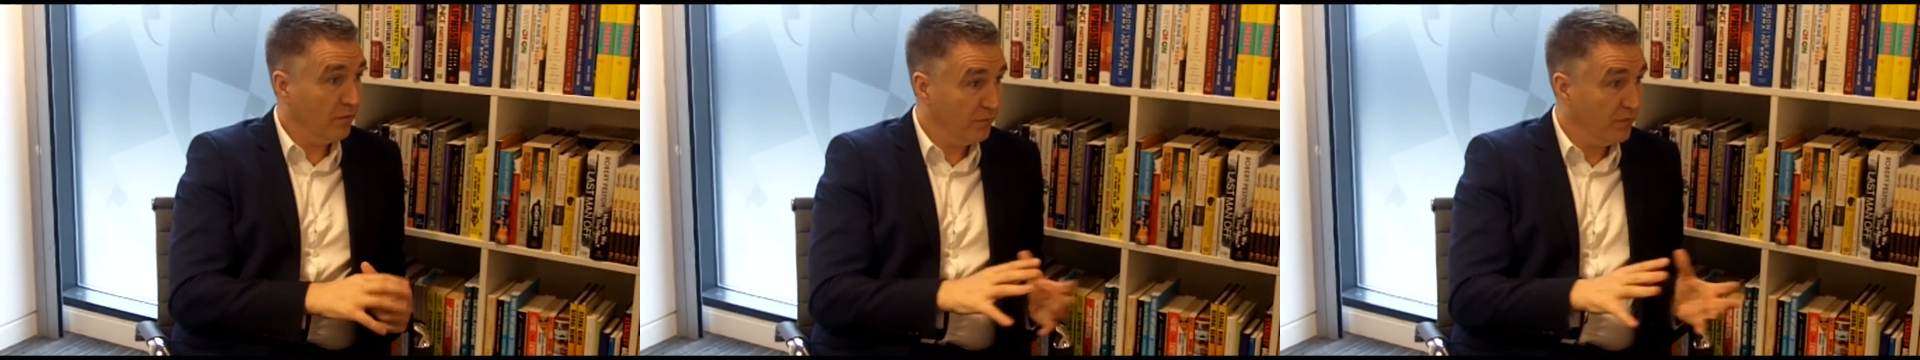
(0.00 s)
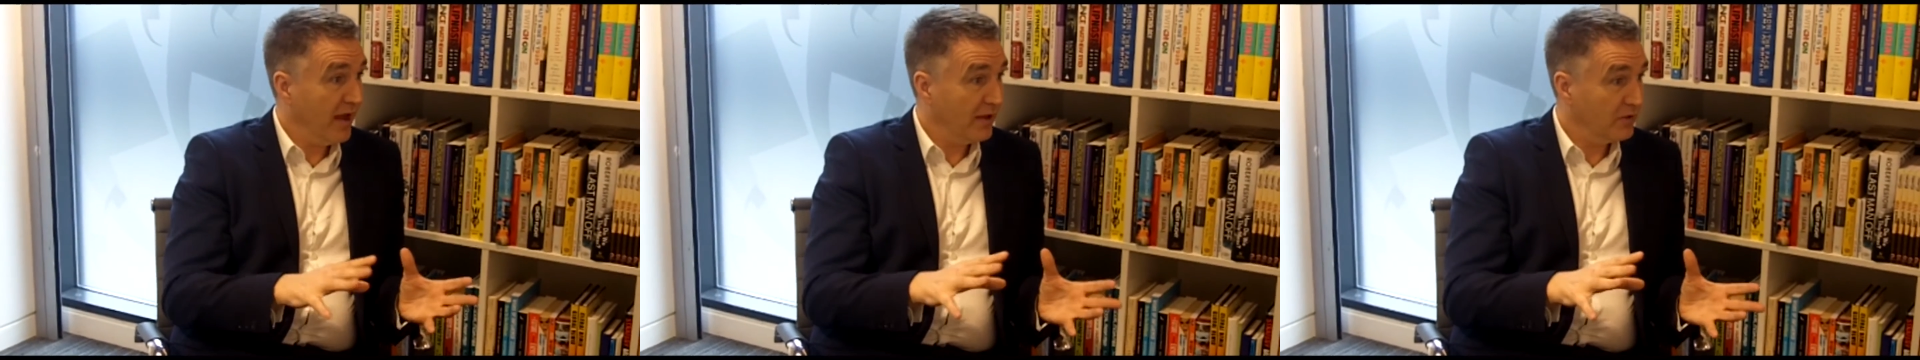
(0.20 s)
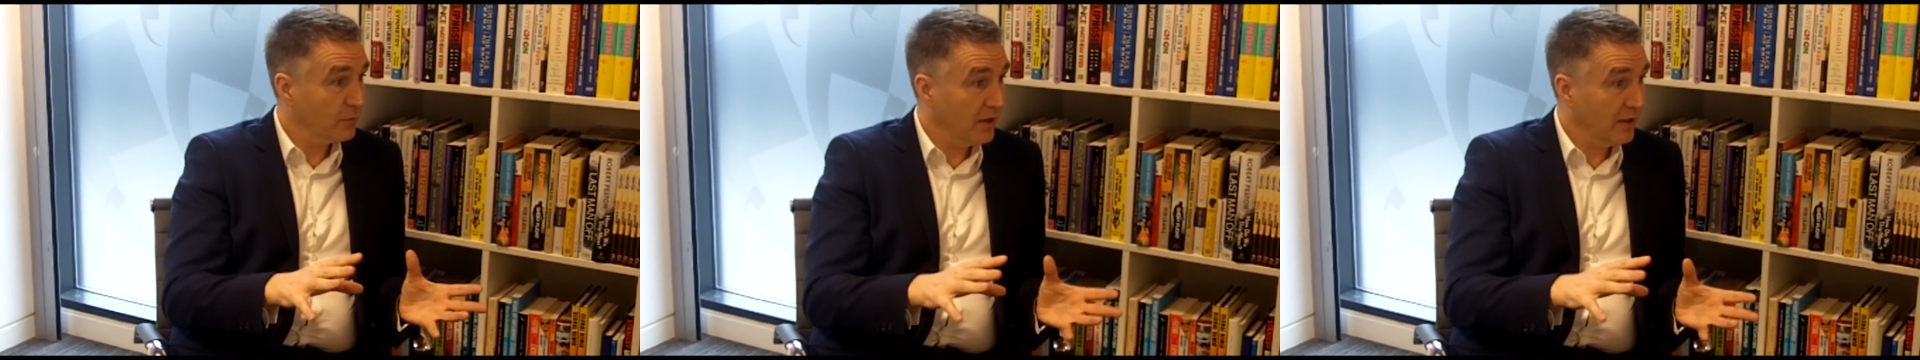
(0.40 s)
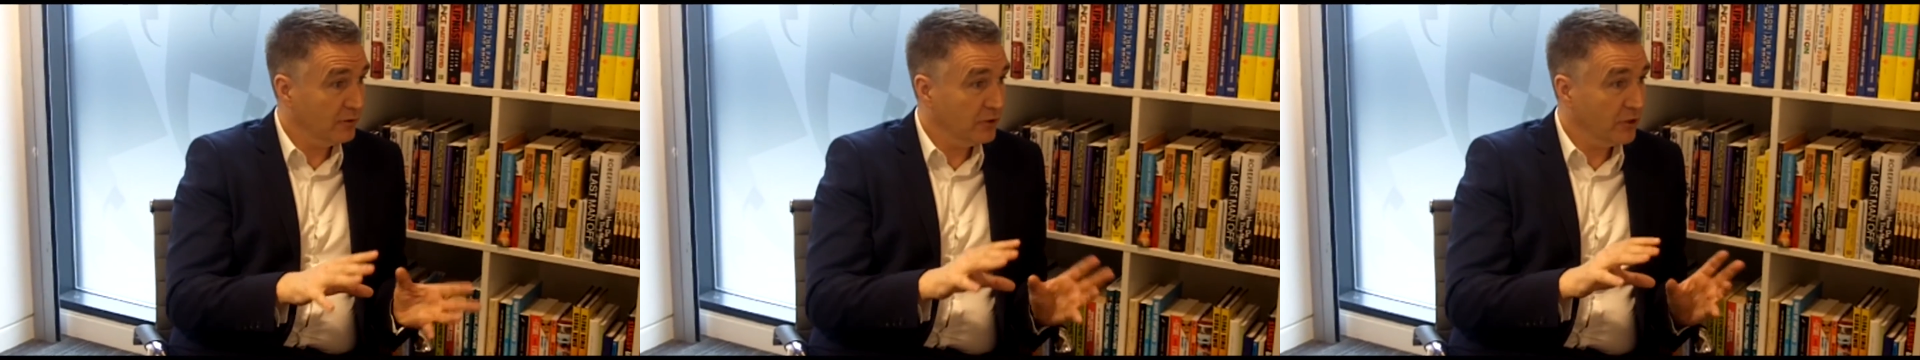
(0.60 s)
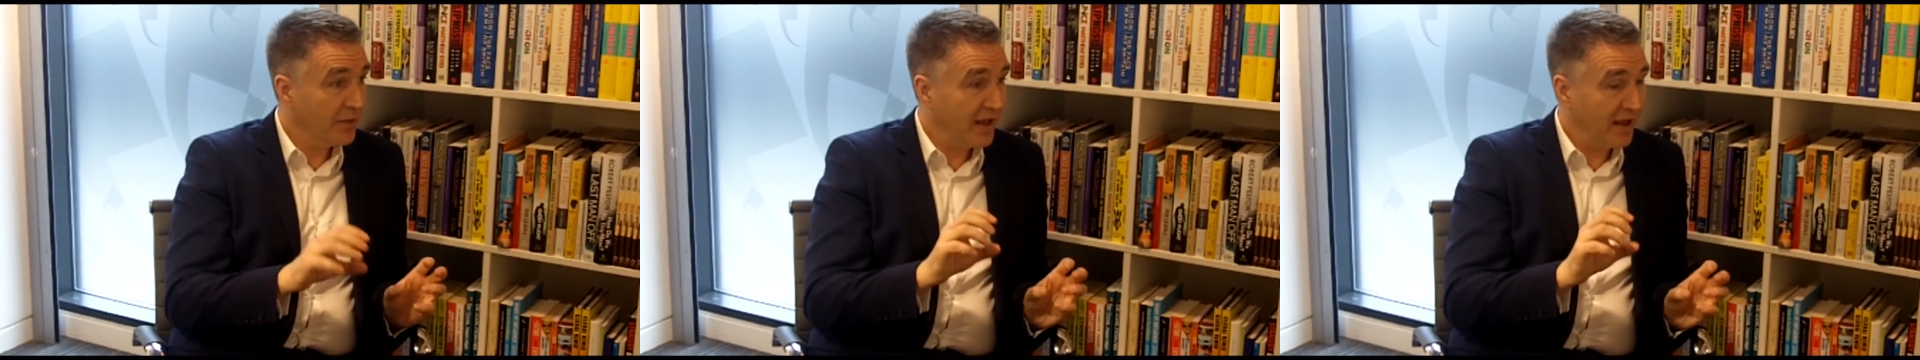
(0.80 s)
of that as
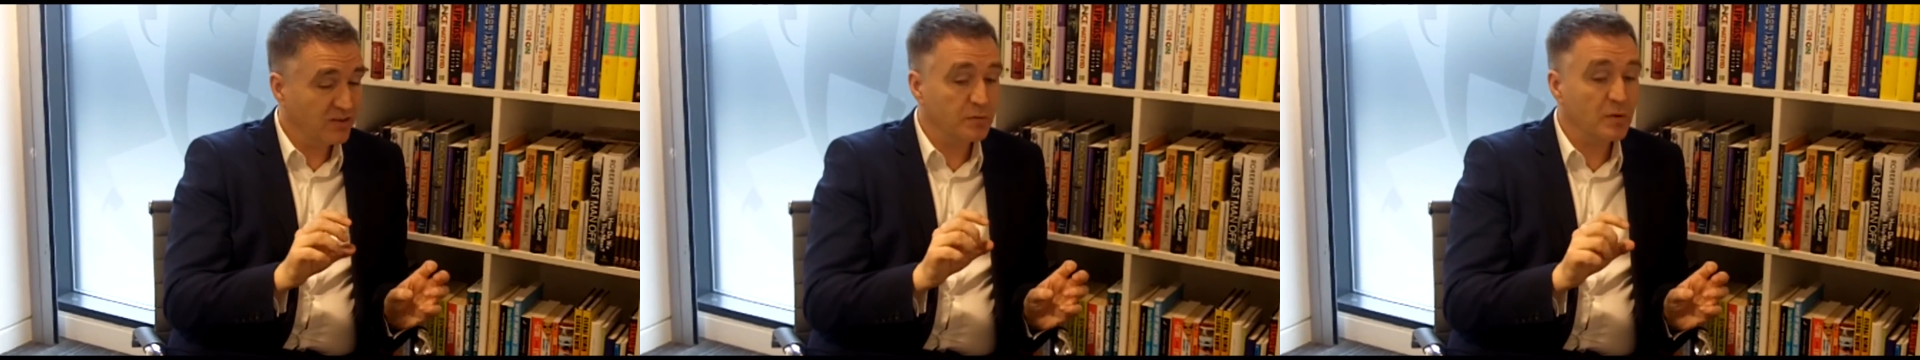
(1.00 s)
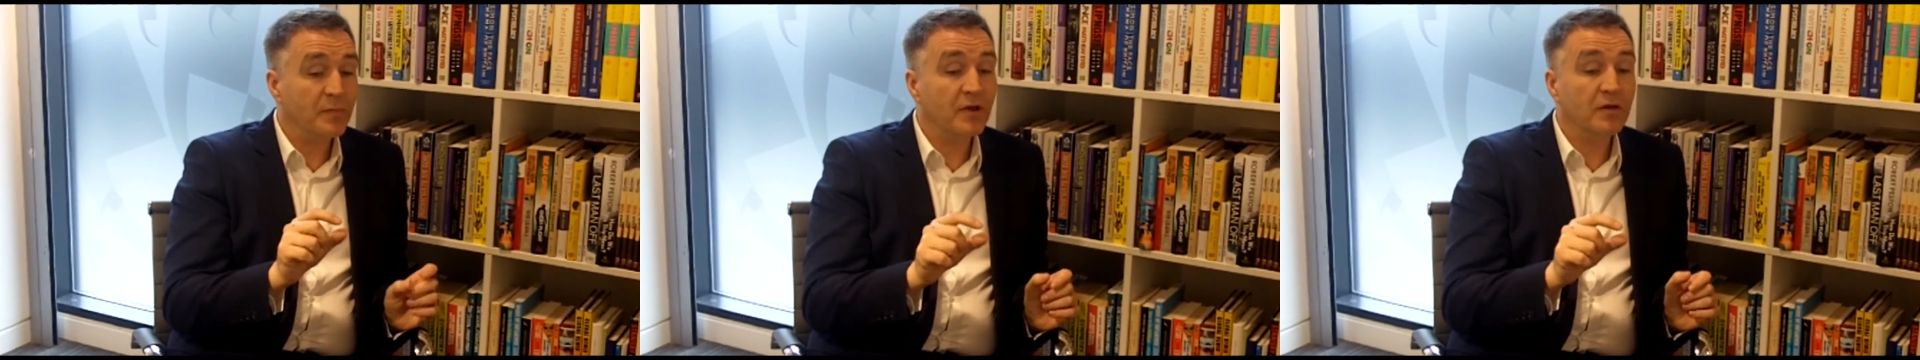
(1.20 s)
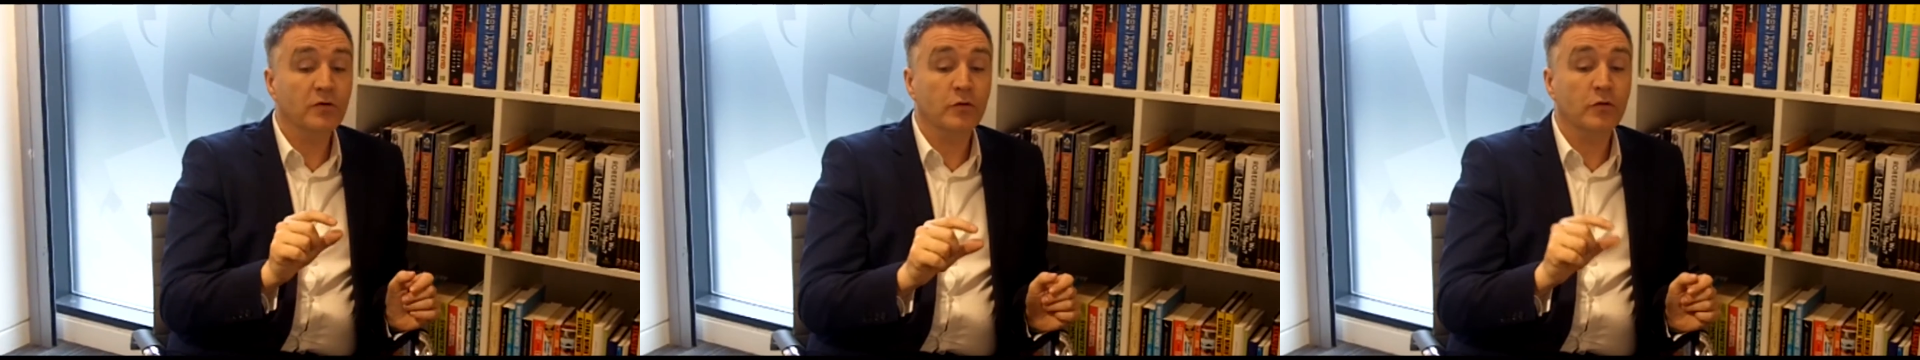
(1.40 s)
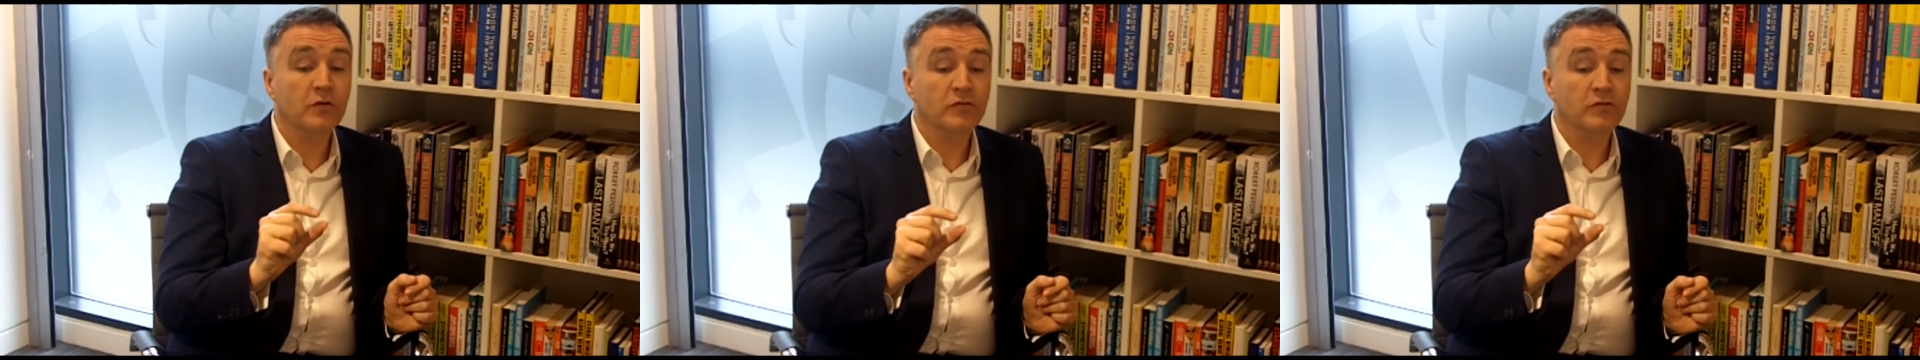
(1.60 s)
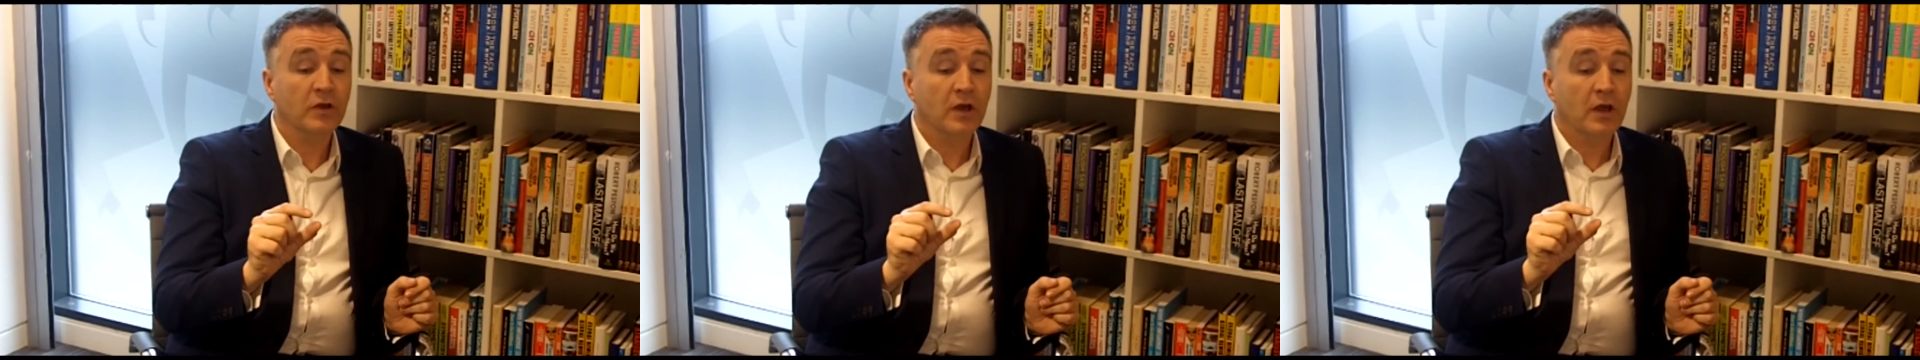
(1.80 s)
well. You know, there has to be a bit of you
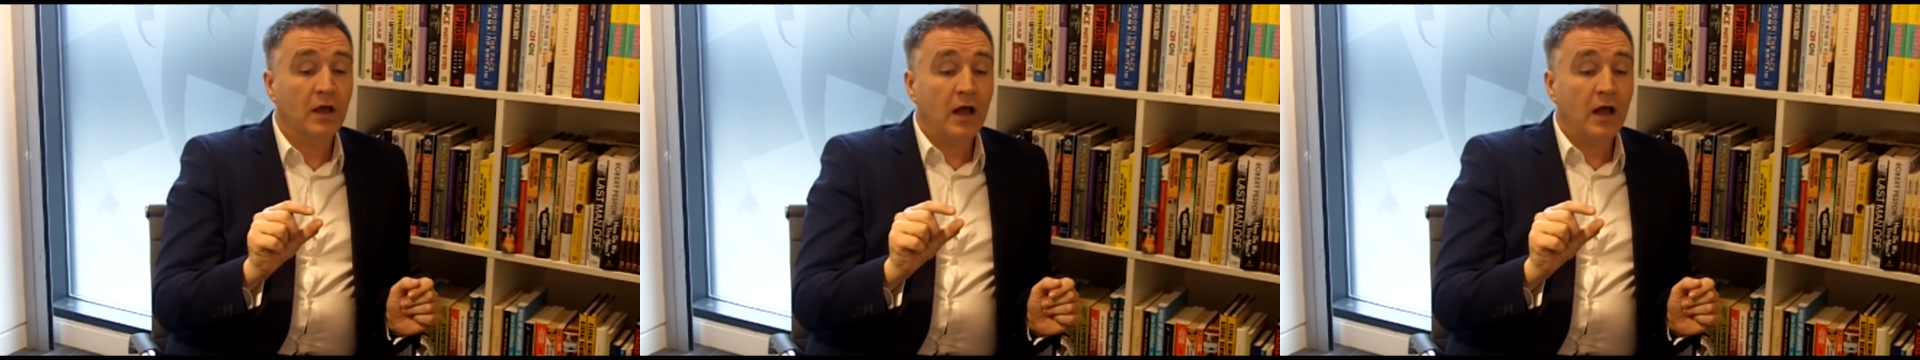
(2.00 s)
that's...